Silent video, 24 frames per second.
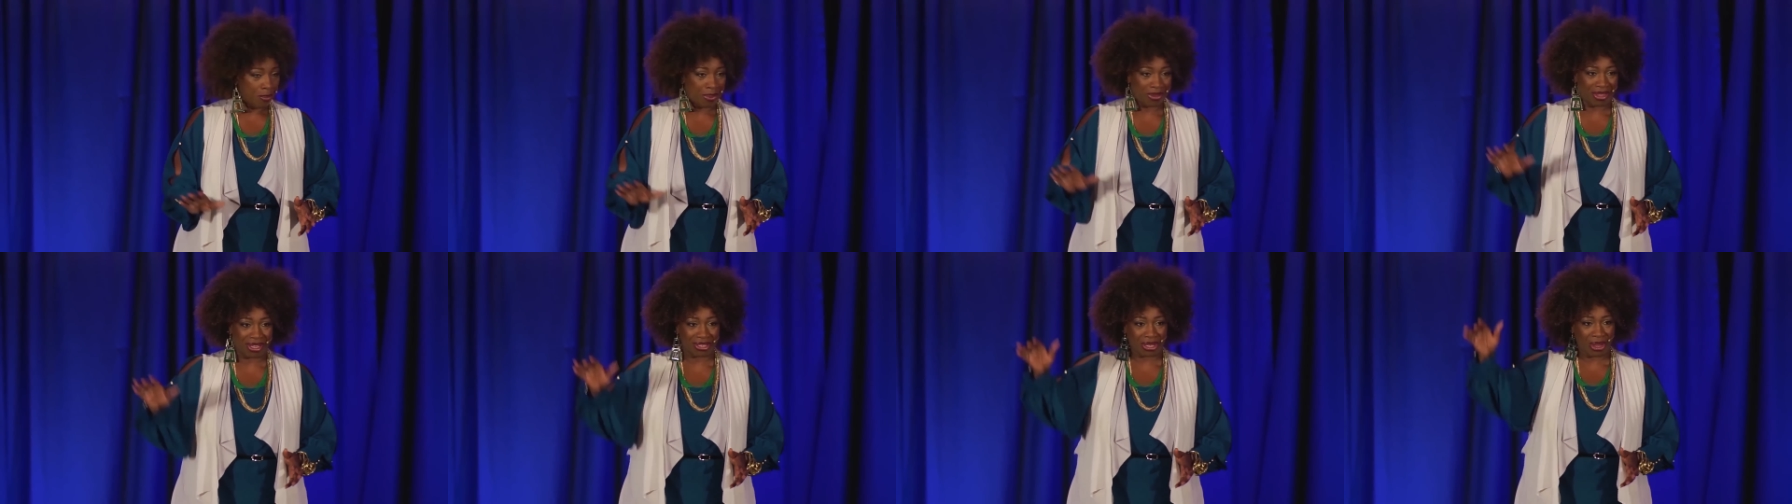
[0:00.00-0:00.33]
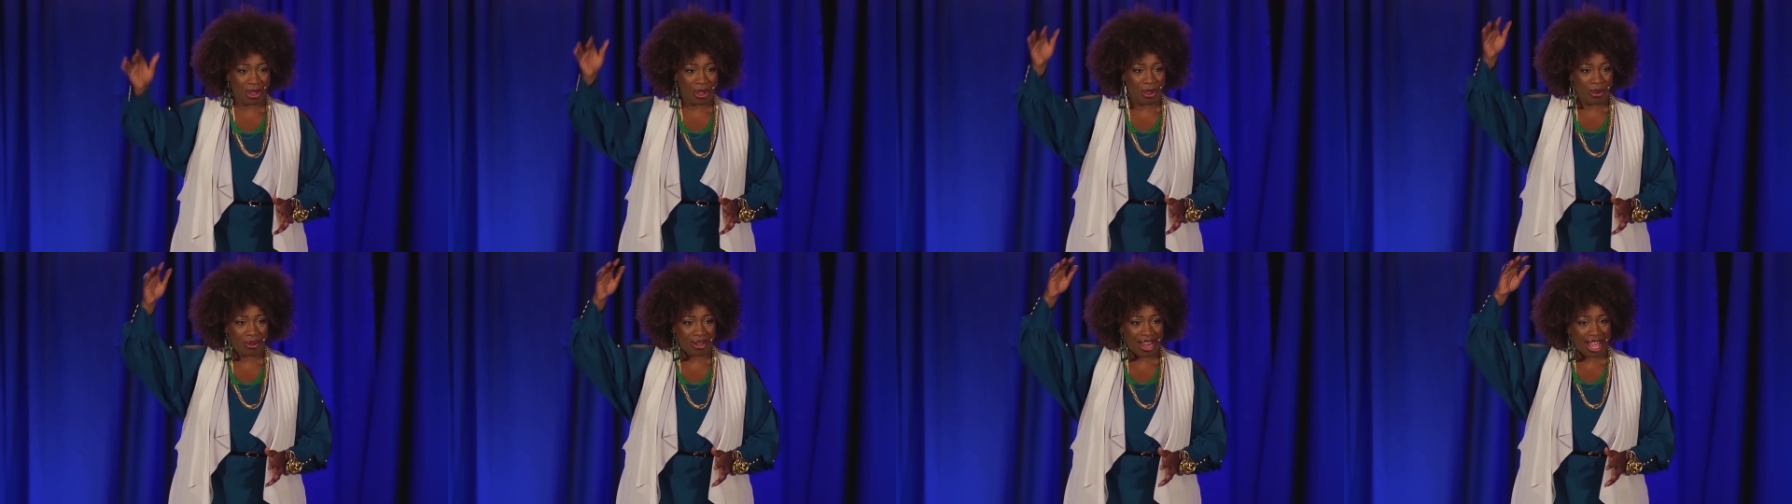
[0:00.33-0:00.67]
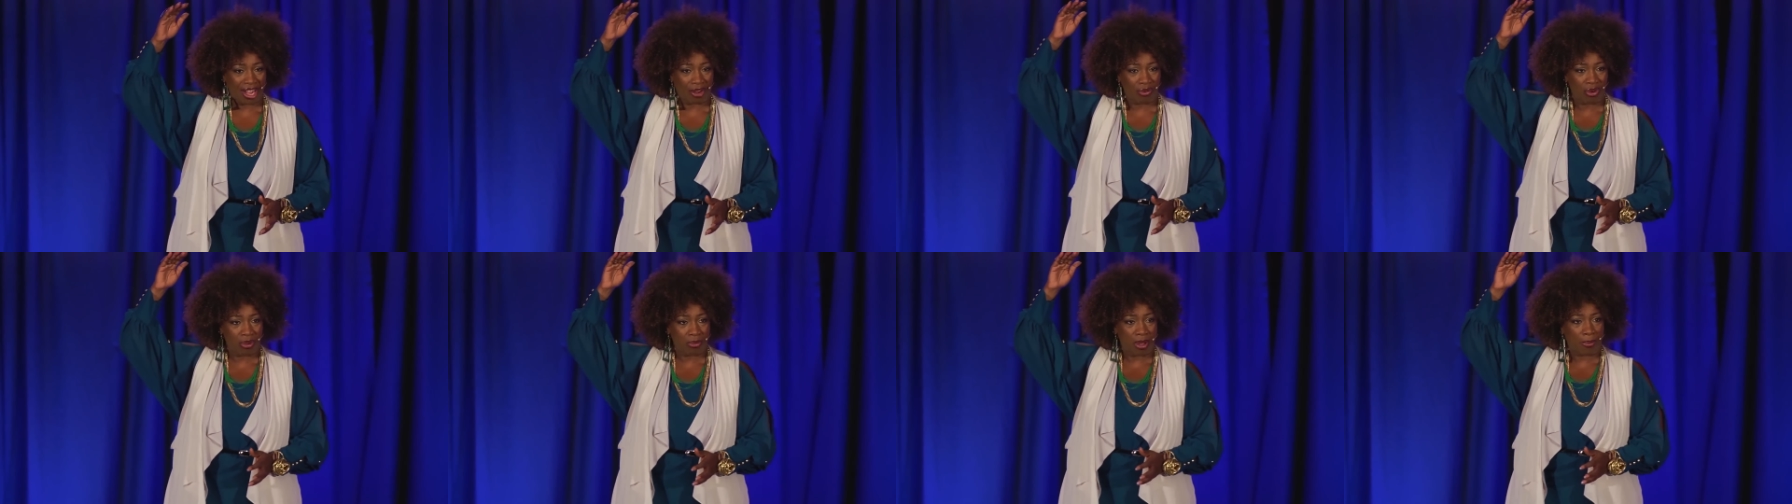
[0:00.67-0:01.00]
But there's a whole
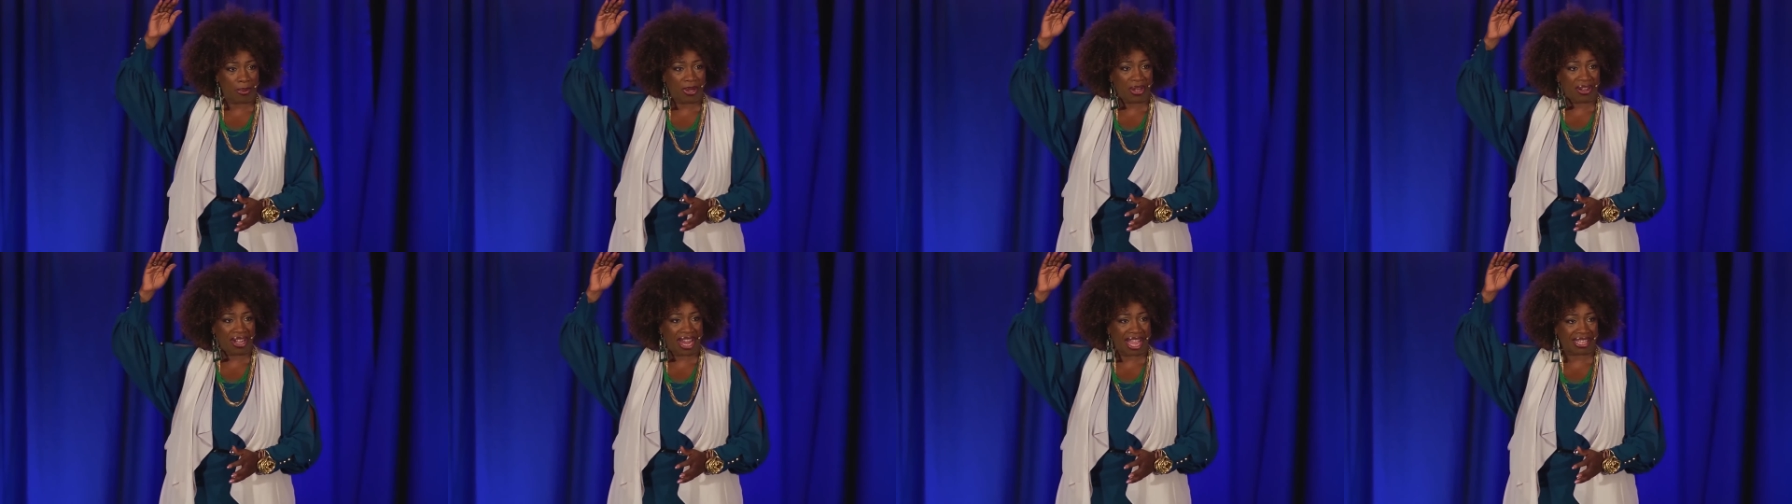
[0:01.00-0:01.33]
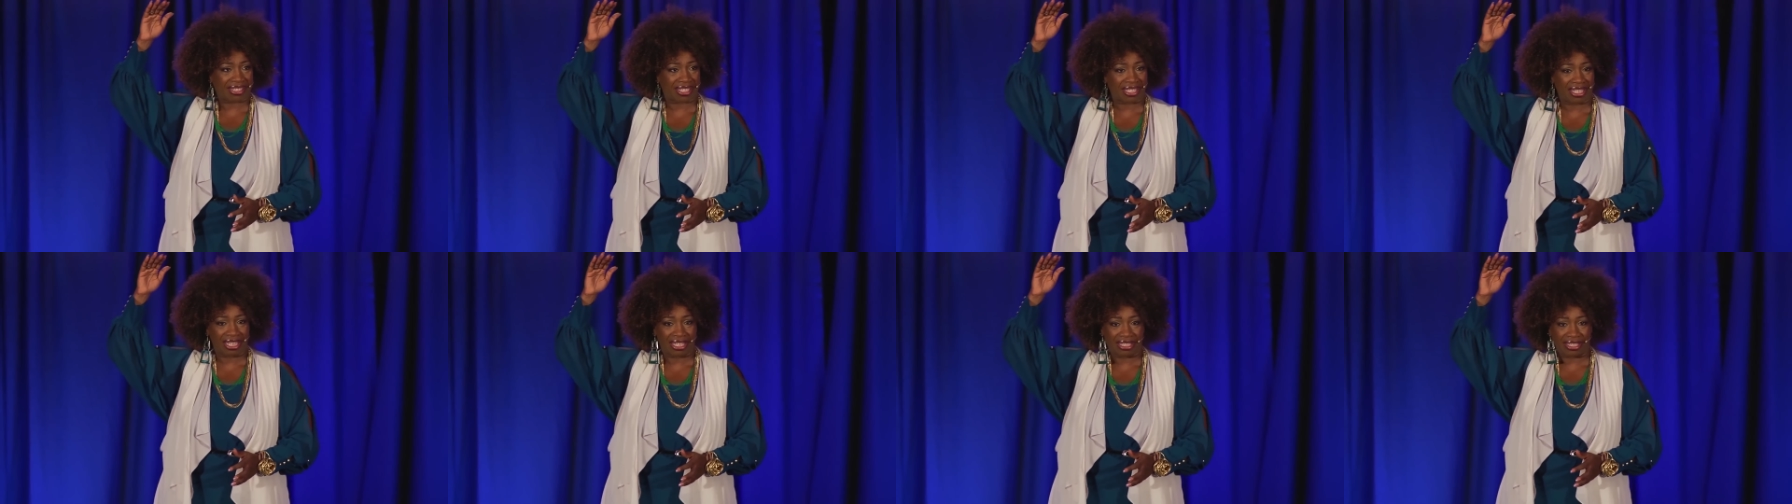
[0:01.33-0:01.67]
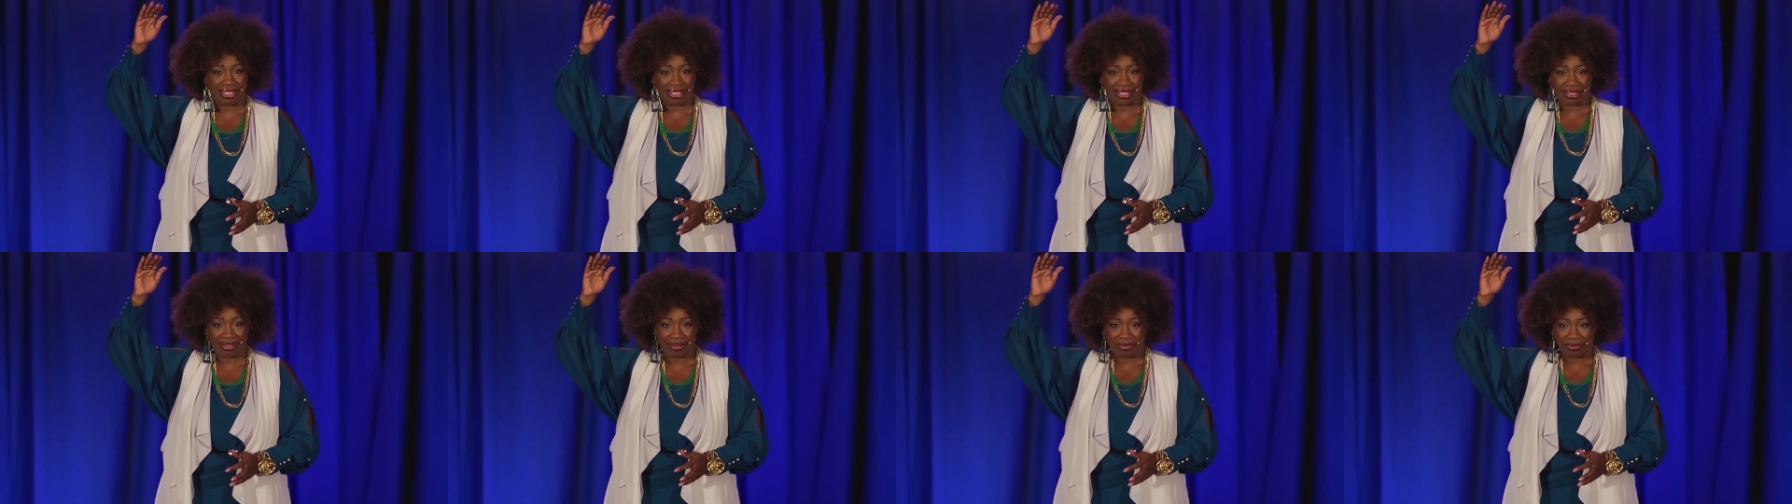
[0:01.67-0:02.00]
lot of room up here in excellence.